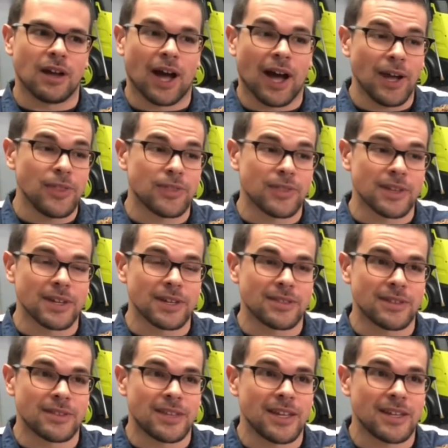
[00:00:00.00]
I
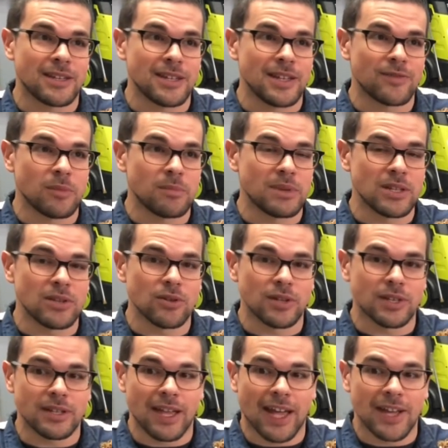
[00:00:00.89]
think that they can even be
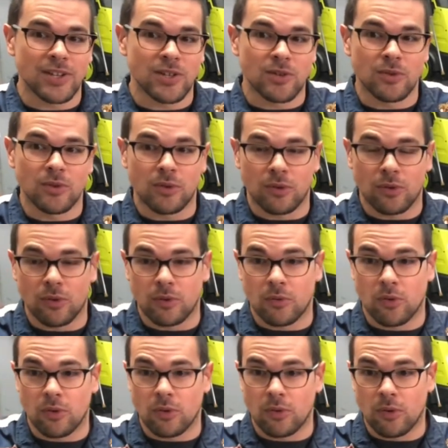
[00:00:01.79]
looking at you
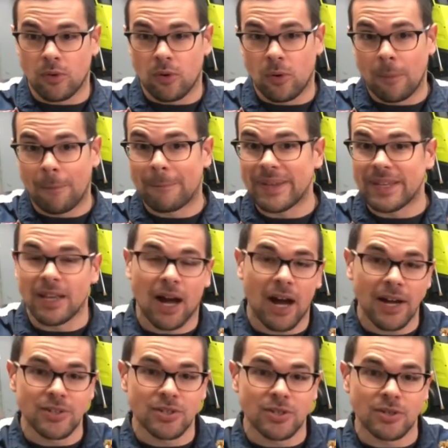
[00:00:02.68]
or
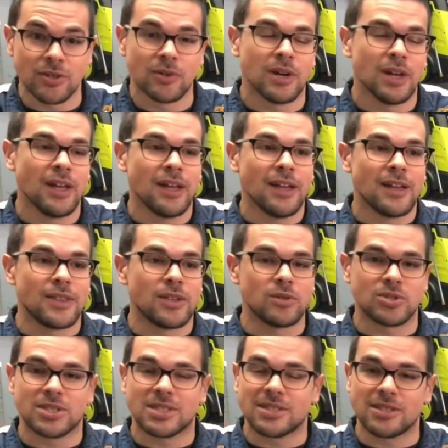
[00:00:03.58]
beyond you.
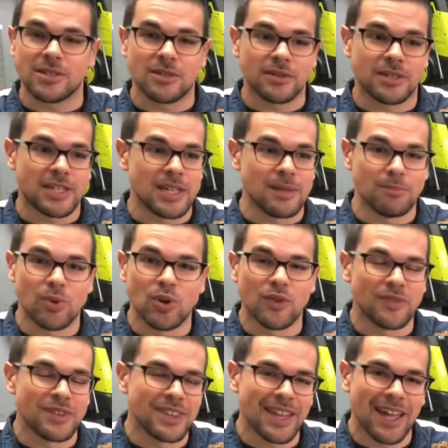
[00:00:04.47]
They'll still keep
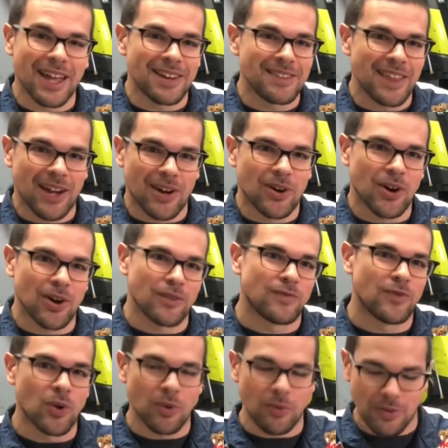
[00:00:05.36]
moving that car
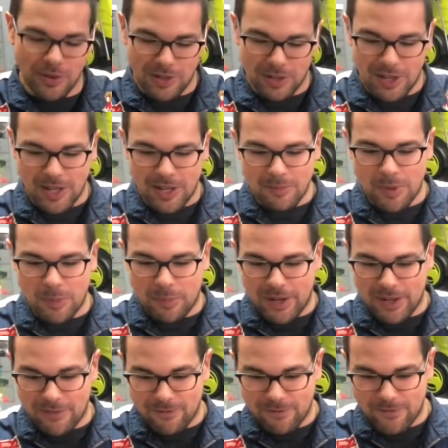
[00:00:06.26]
forward. But
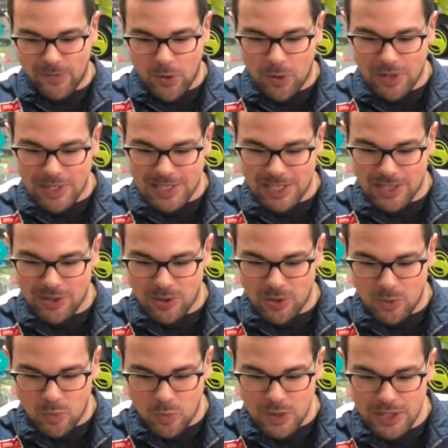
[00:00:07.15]
by focusing on
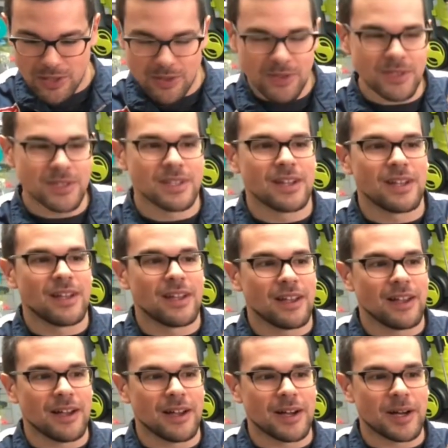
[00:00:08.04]
the wheels,
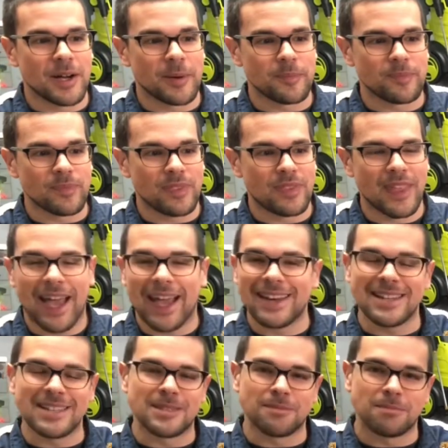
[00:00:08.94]

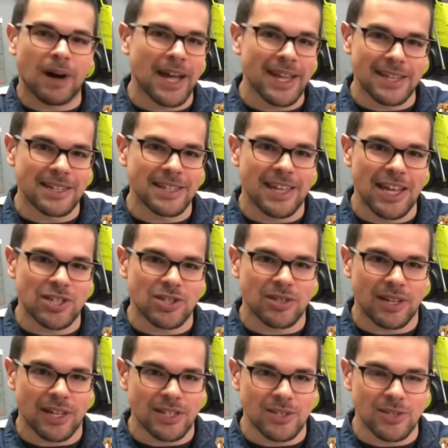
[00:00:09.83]
that is my indication
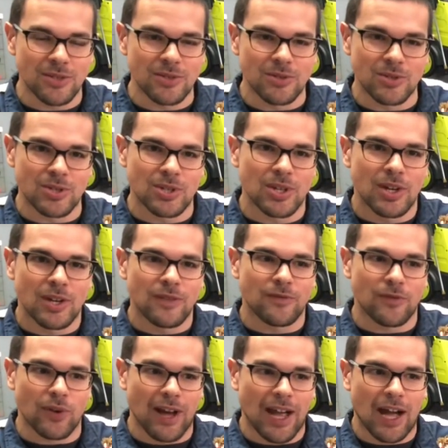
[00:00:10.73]
that I use
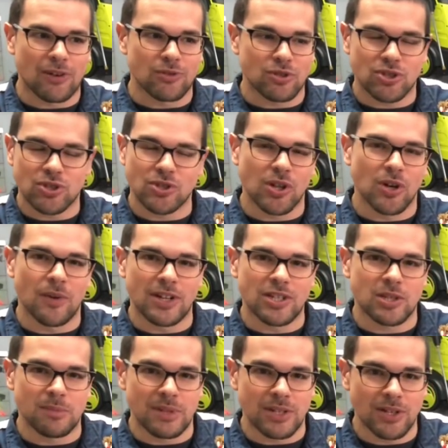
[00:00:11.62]
for how slow I
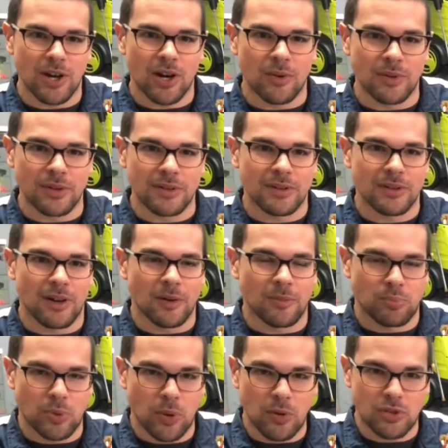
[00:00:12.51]
should be going,
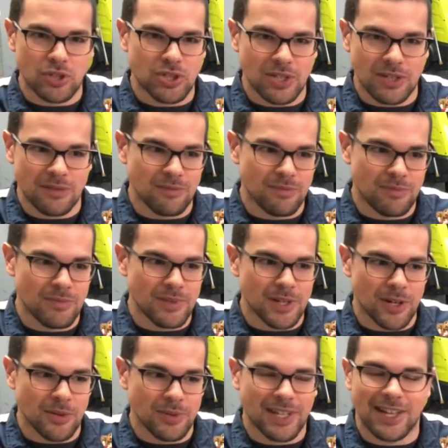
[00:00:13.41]
approaching,
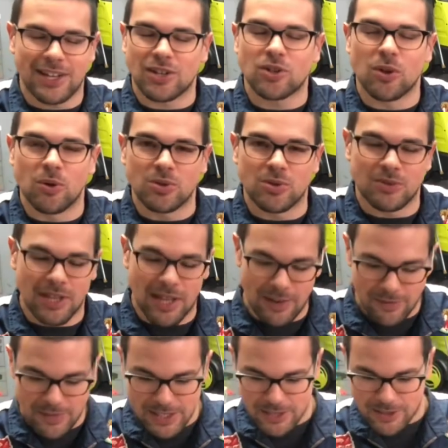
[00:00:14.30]
getting closer to
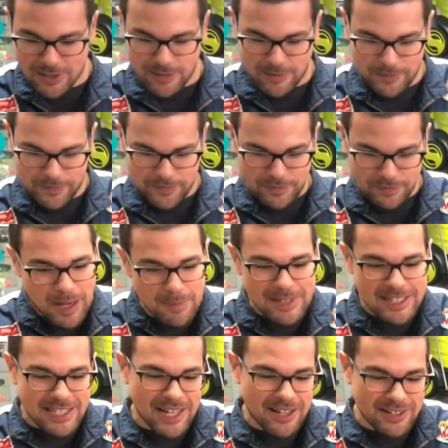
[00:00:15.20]
that vehicle. My
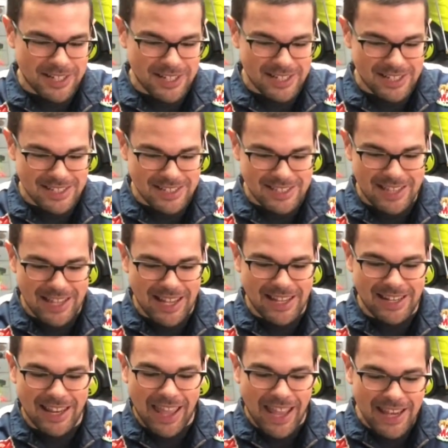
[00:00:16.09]
mentality is
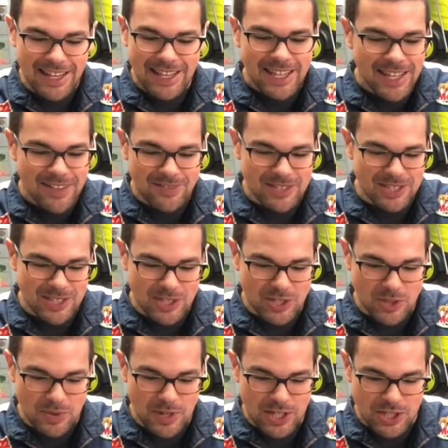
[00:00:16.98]
that in any given
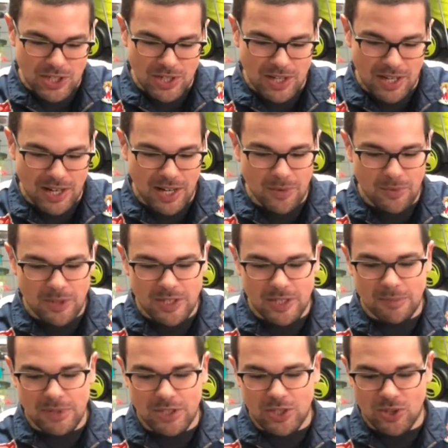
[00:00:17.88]
situation, I want
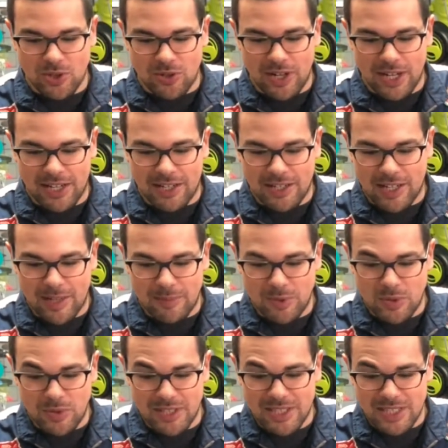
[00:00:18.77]
to be sure I can
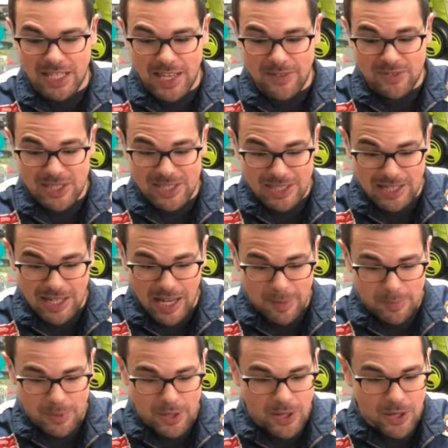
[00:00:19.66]
come to a safe
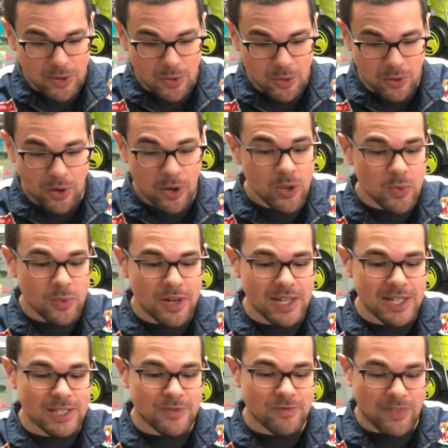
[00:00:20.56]
stop or
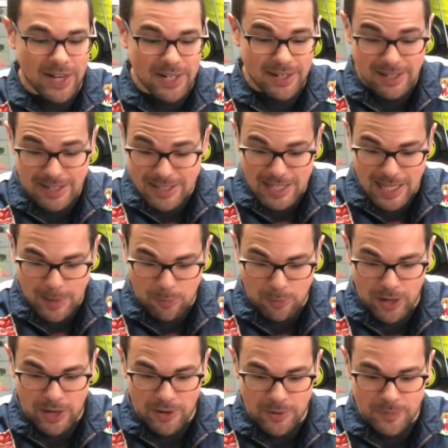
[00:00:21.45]
otherwise find an escape
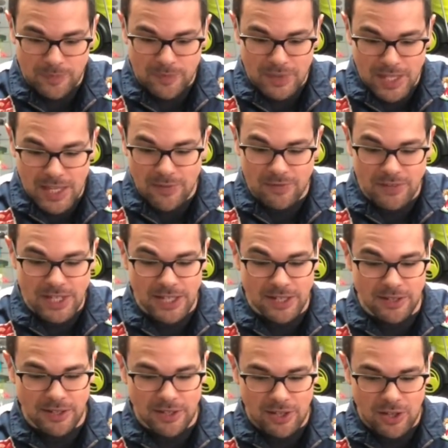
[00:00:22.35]
route if
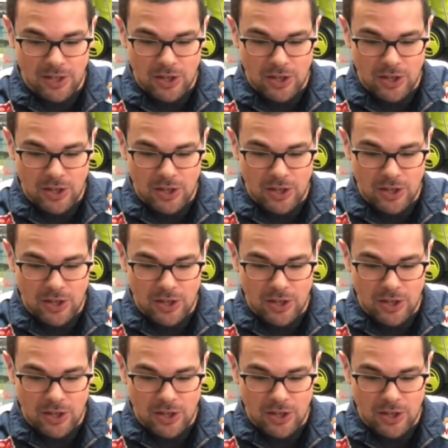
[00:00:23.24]
needed.